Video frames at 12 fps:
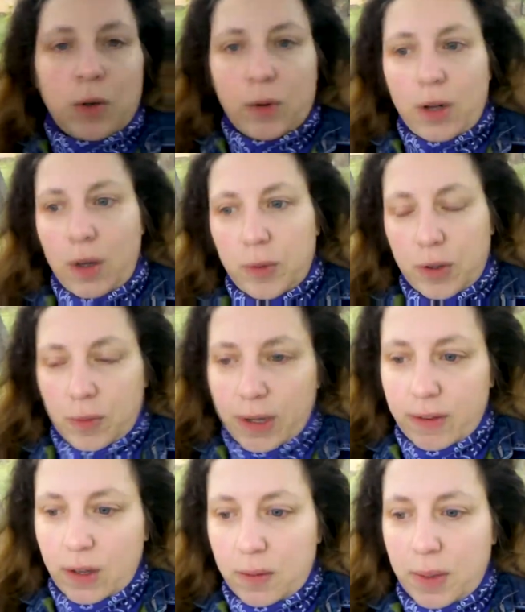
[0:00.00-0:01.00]
going on with the
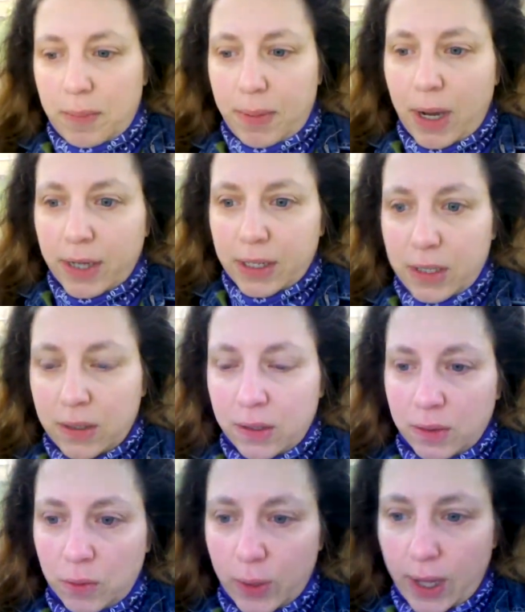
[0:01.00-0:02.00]
right side of my body.
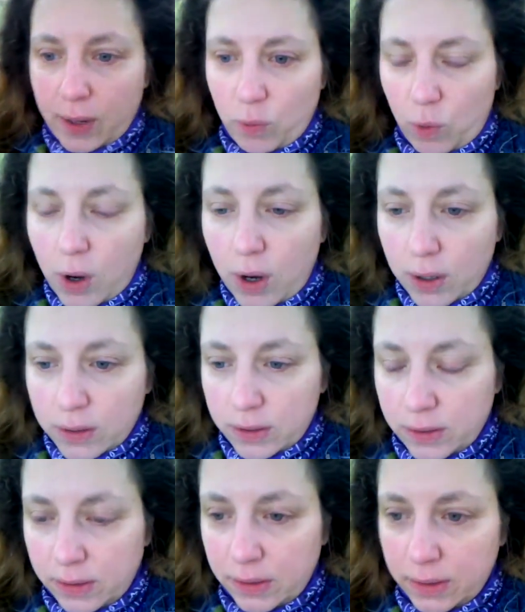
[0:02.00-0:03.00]
When I walk,
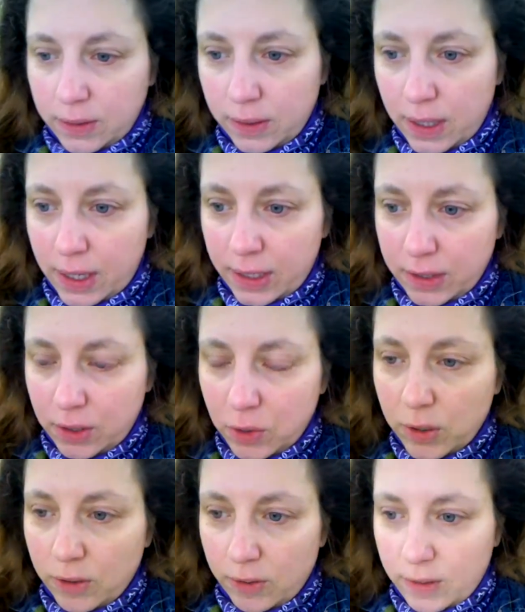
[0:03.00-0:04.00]
I
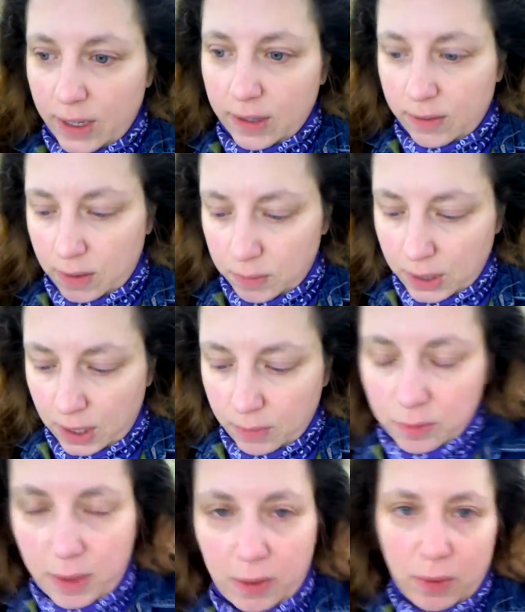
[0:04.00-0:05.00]
notice that
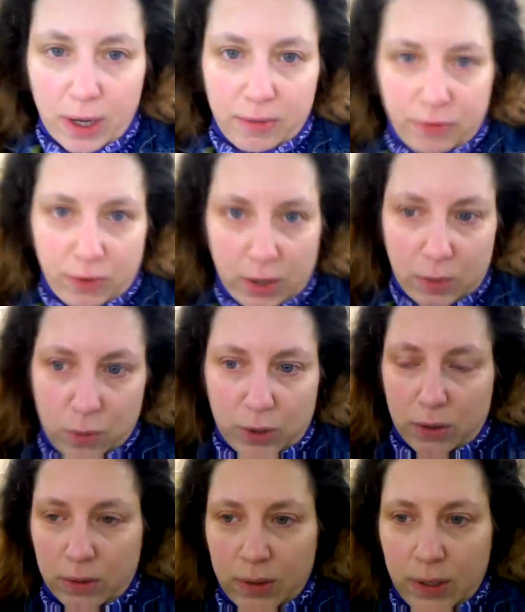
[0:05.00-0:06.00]
sometimes my right foot
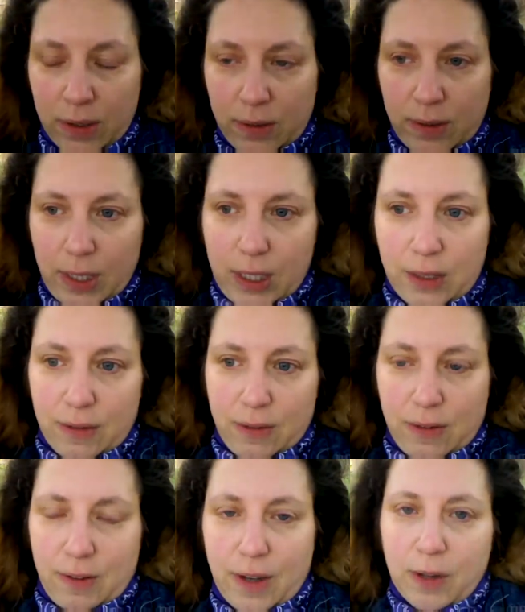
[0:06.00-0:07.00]
will hit
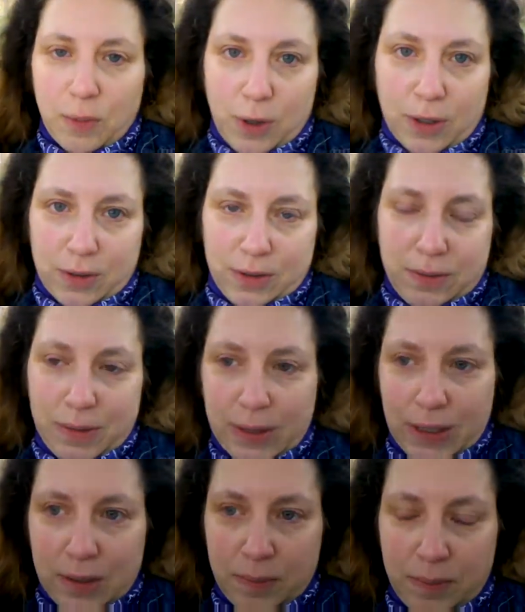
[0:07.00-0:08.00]
the sidewalk.
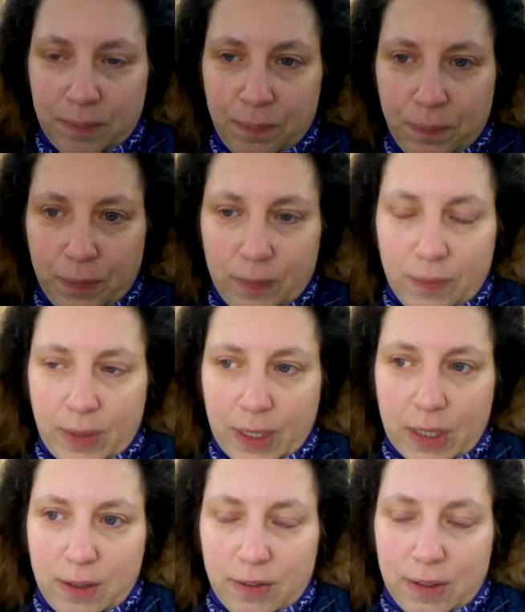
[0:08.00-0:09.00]
Like
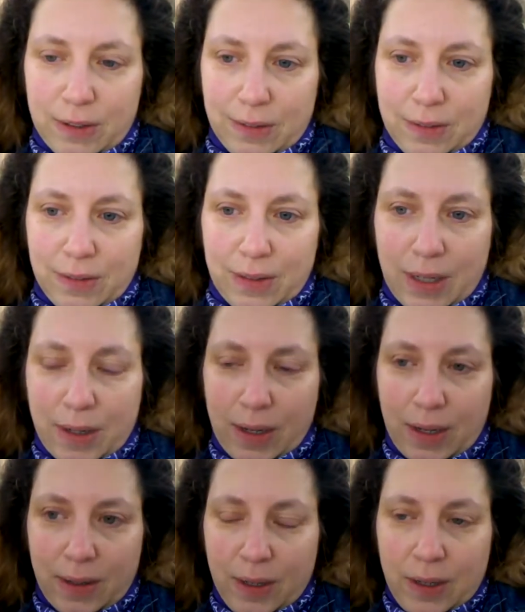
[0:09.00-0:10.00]
it doesn't, uh,
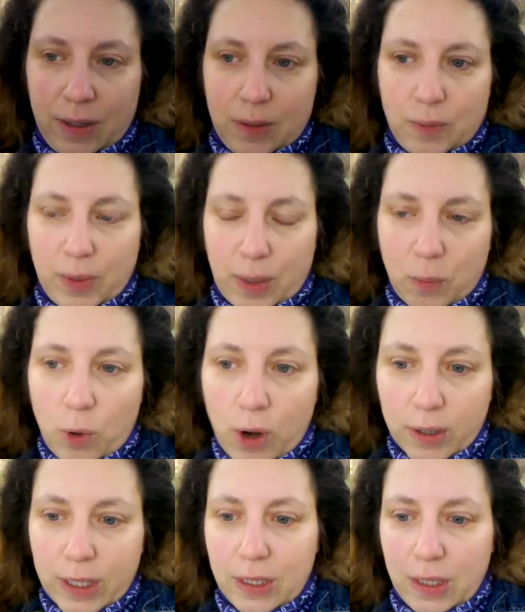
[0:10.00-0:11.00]
when I'm
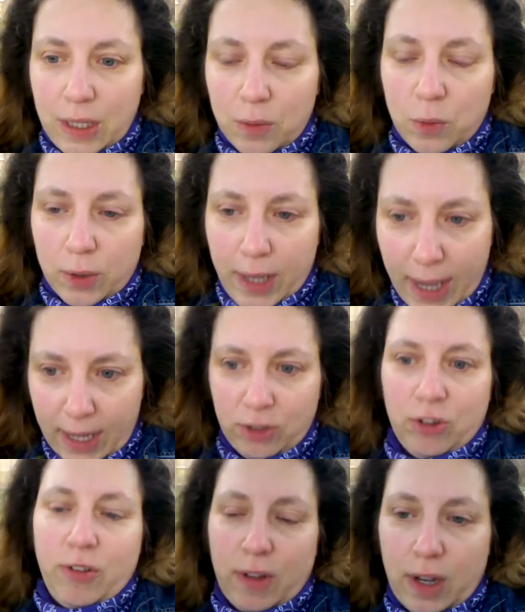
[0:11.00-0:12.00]
walking, it will
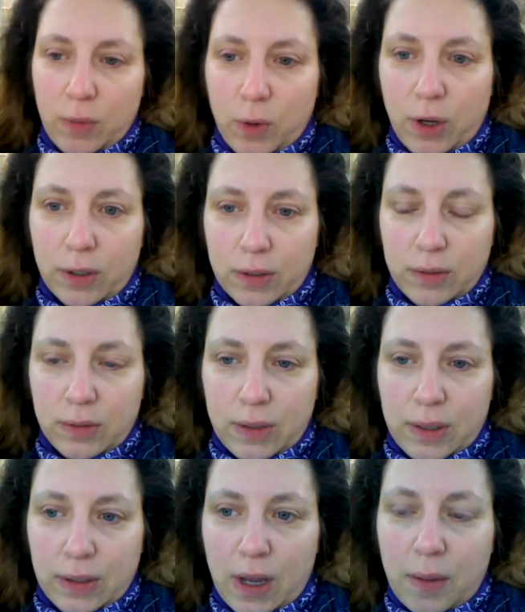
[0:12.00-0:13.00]
catch the sidewalk
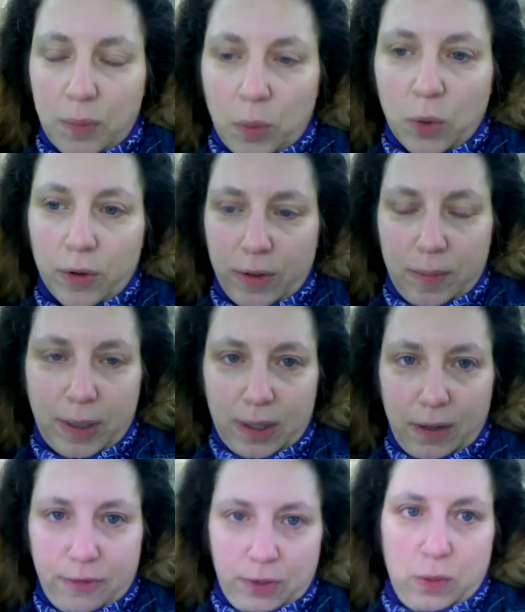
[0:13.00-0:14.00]
a lot more than my
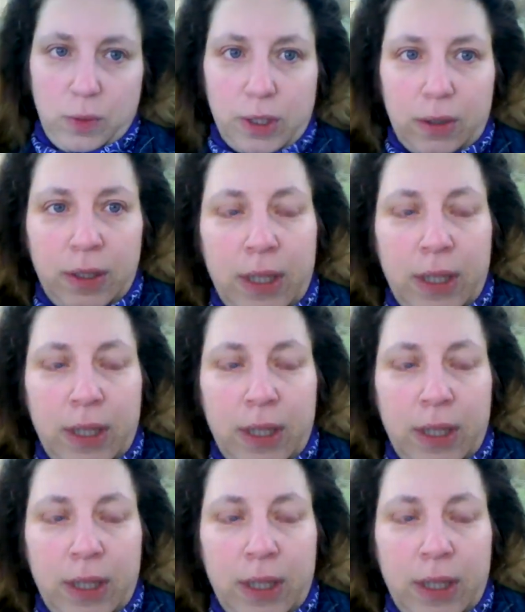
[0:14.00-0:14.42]
left foot will.